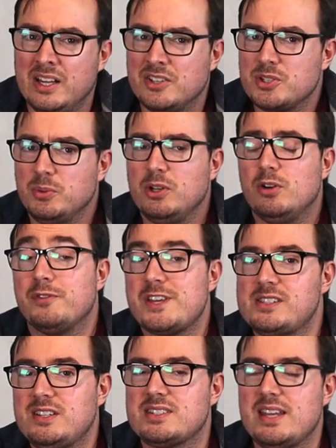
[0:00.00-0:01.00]
So a lot of
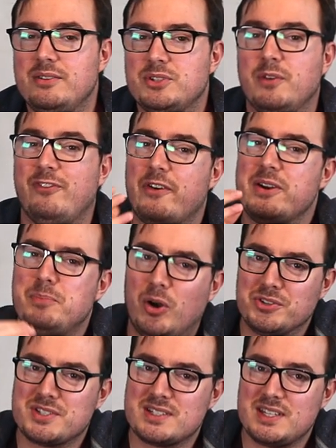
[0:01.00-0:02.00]
this has sounded very
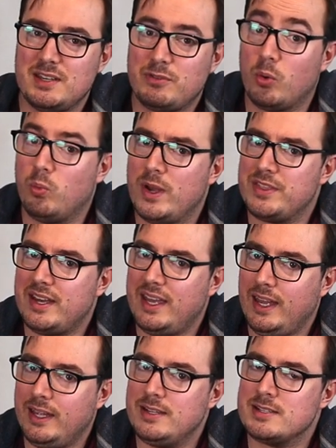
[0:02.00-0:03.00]
positive with a
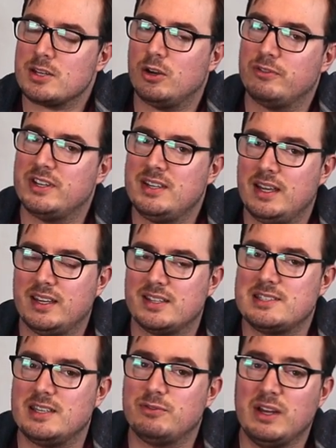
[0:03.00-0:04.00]
hint of a
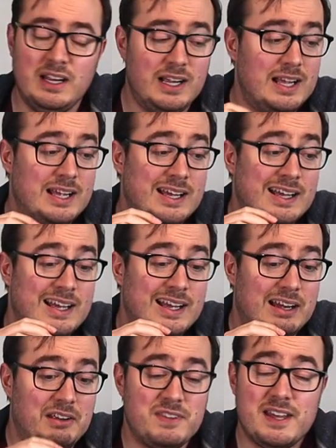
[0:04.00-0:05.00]
negative.
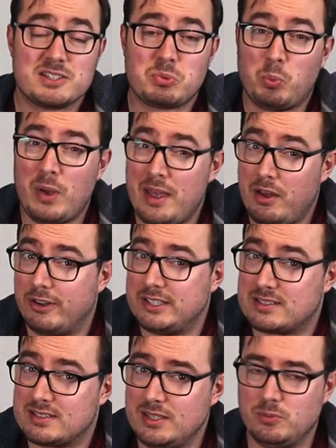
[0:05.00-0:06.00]
And that's where I
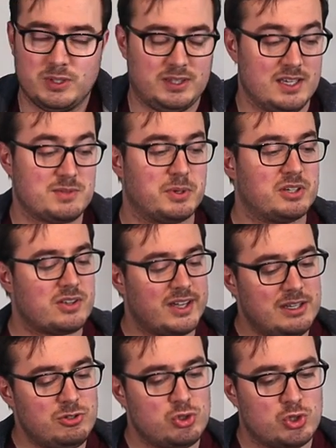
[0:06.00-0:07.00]
sit with this, because
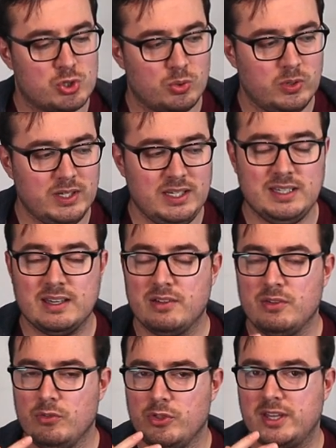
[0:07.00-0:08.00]
I enjoy
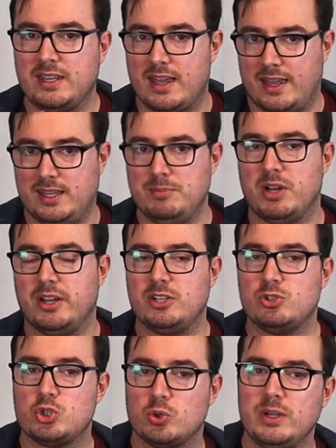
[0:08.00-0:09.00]
the game, I
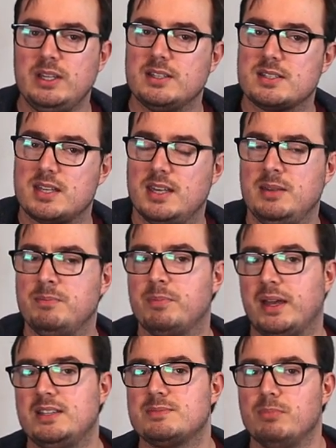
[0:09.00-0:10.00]
enjoy the
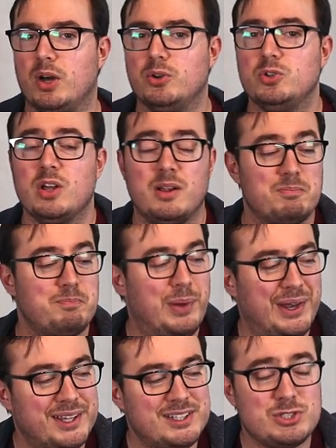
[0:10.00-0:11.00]
team-based mode,
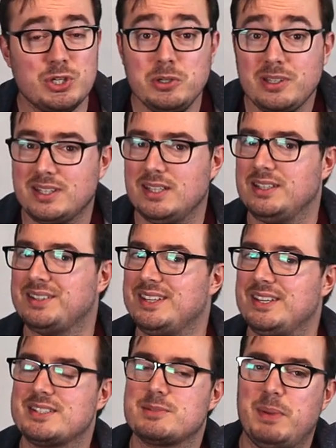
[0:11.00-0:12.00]
but I do think
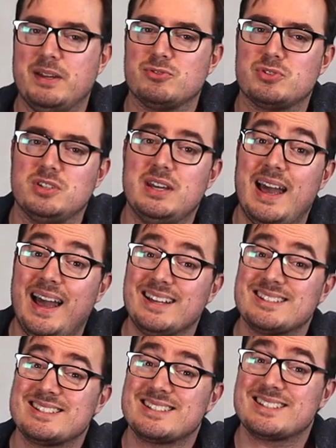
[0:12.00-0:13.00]
the expansion
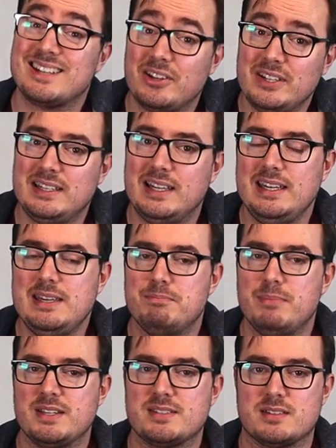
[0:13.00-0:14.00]
has slightly
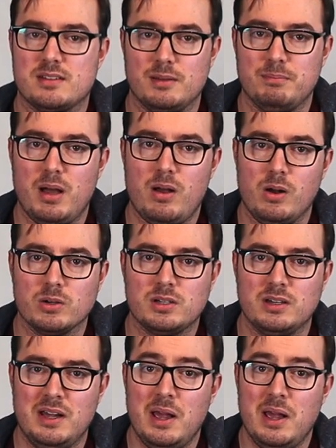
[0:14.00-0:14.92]
missed the mark.